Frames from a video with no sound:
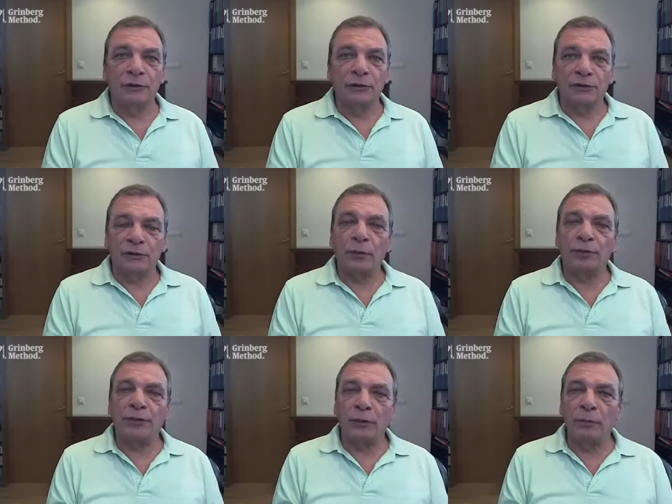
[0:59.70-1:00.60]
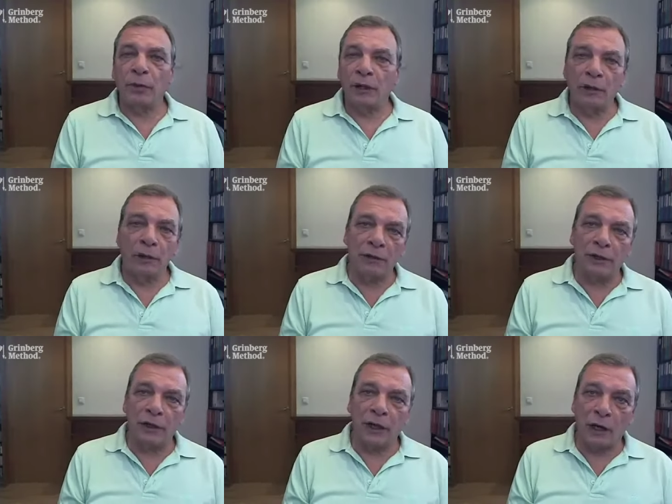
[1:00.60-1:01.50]
to stop them by
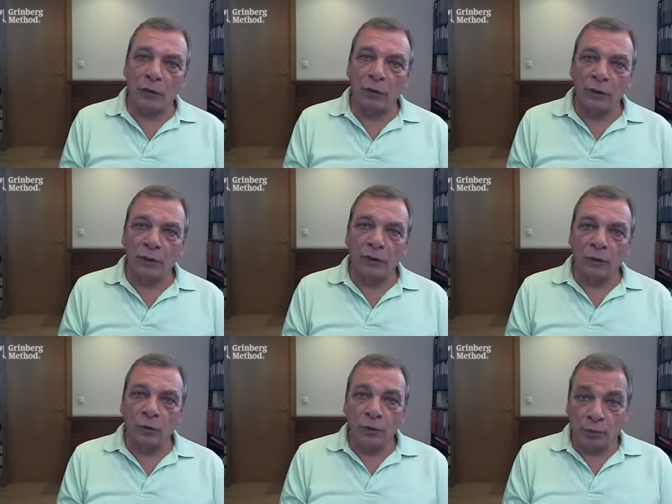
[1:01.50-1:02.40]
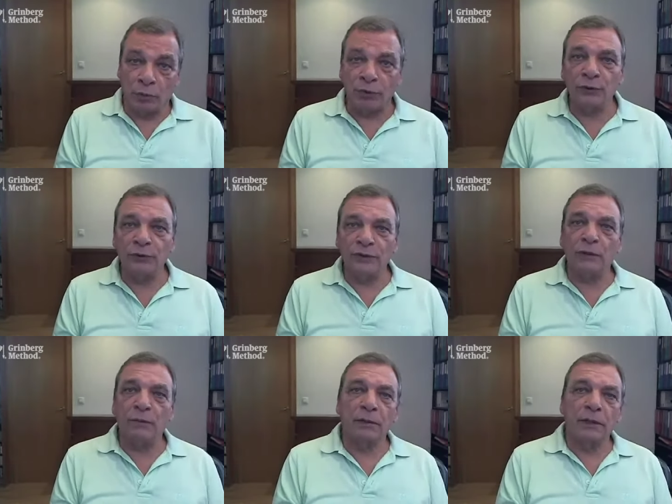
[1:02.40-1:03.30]
learning how we produce
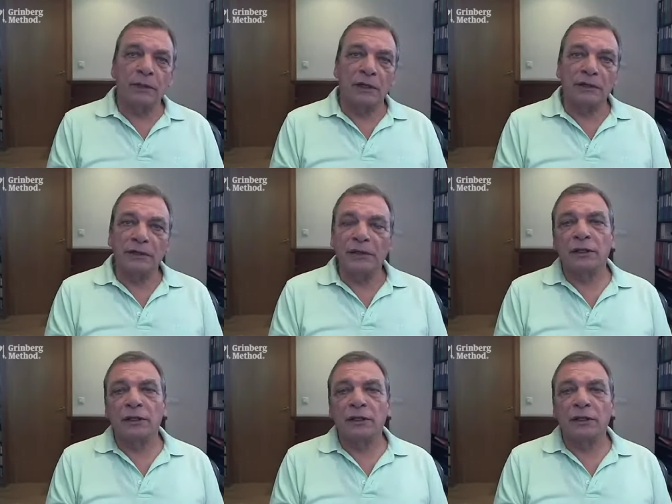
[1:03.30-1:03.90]
them and